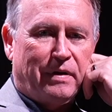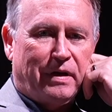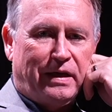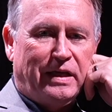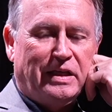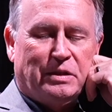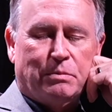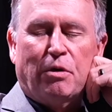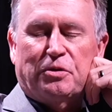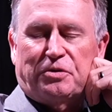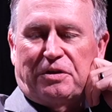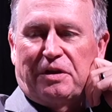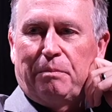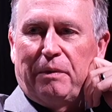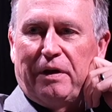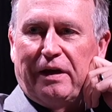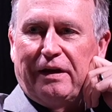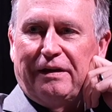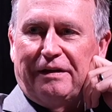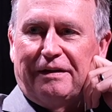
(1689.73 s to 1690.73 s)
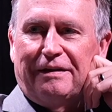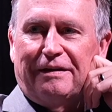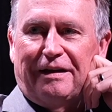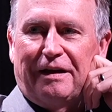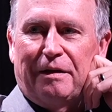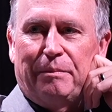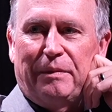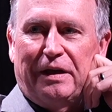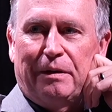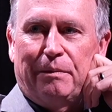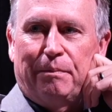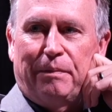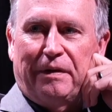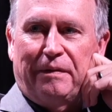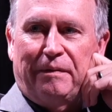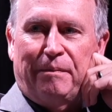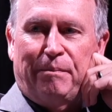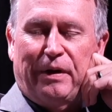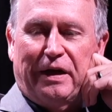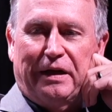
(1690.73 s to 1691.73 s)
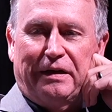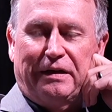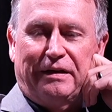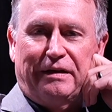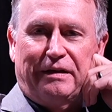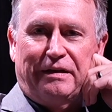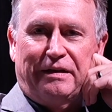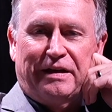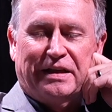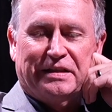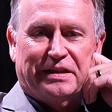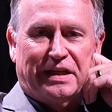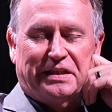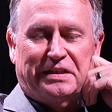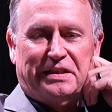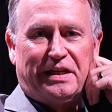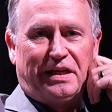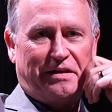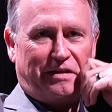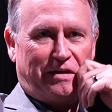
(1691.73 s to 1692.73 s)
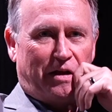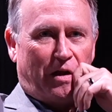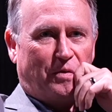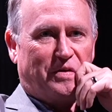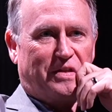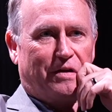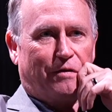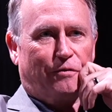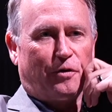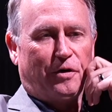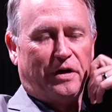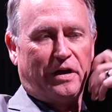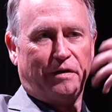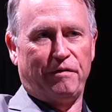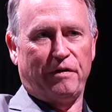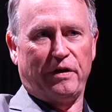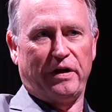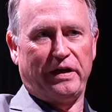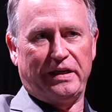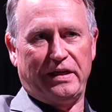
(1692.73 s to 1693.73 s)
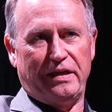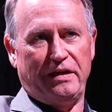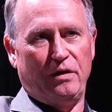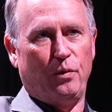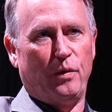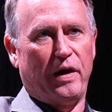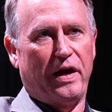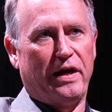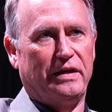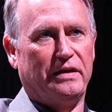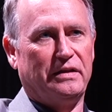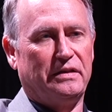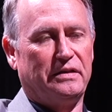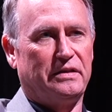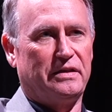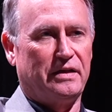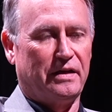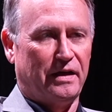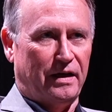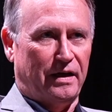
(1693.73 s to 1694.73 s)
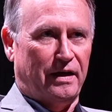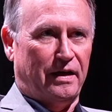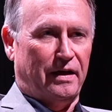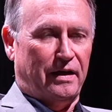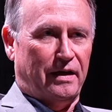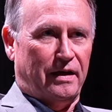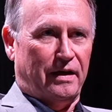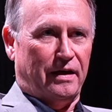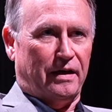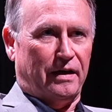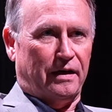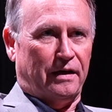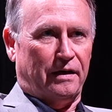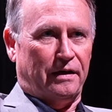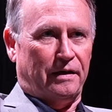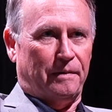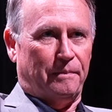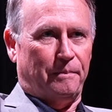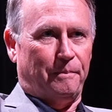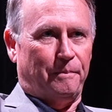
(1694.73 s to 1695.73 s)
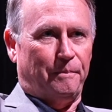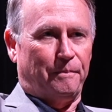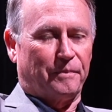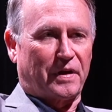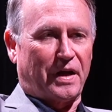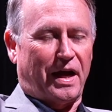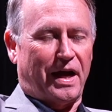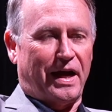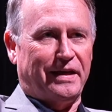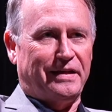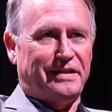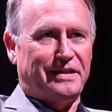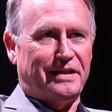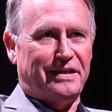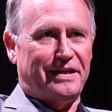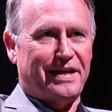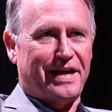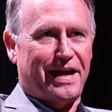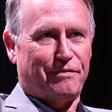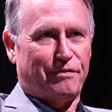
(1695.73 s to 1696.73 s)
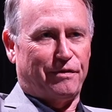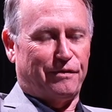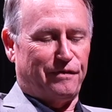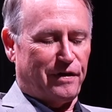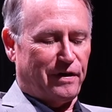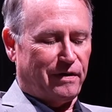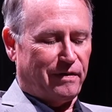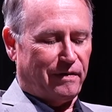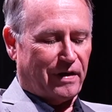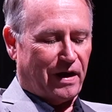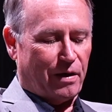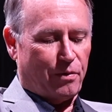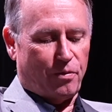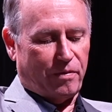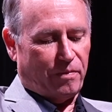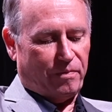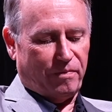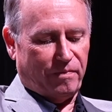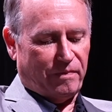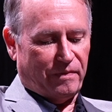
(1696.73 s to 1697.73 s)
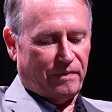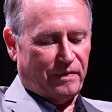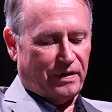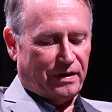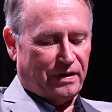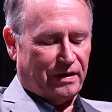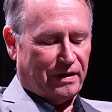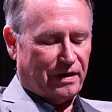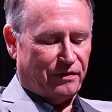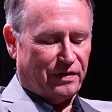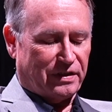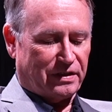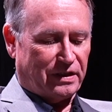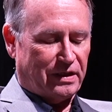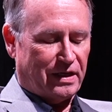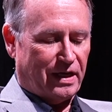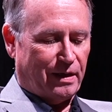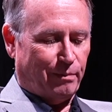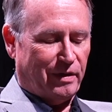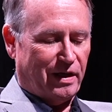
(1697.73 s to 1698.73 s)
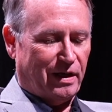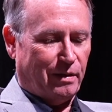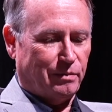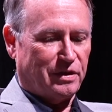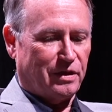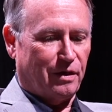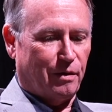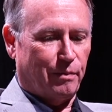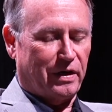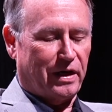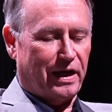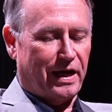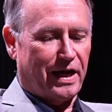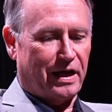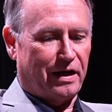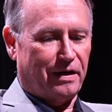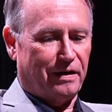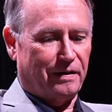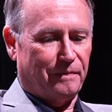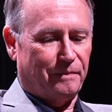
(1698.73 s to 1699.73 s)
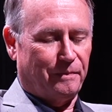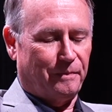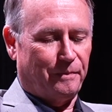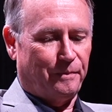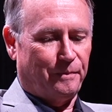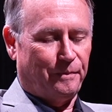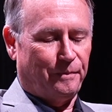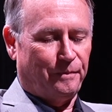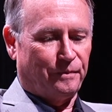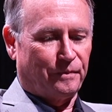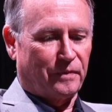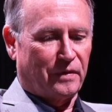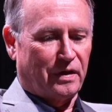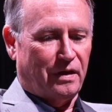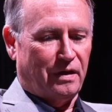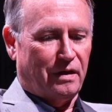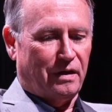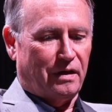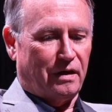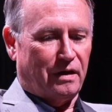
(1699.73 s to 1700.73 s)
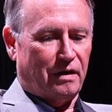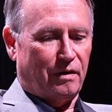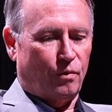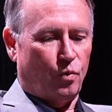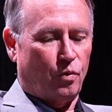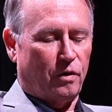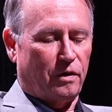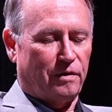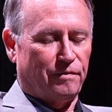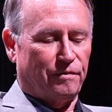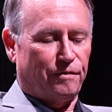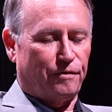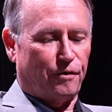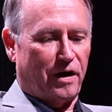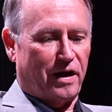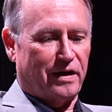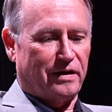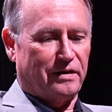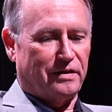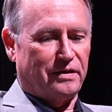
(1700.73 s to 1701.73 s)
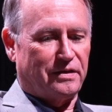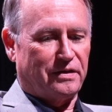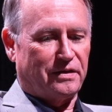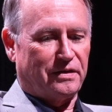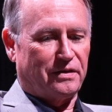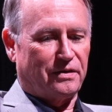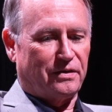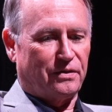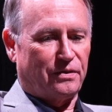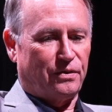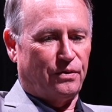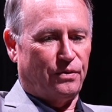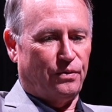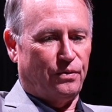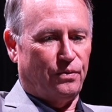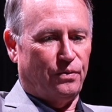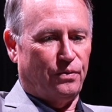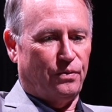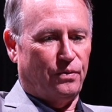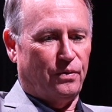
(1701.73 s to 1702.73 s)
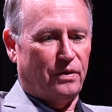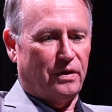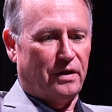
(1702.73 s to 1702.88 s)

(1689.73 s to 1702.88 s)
he's mostly me. I mean, but, but as I said, you know, different in very key ways. Um, I did have a very, I won't obviously name names here, but I had a a warden friend who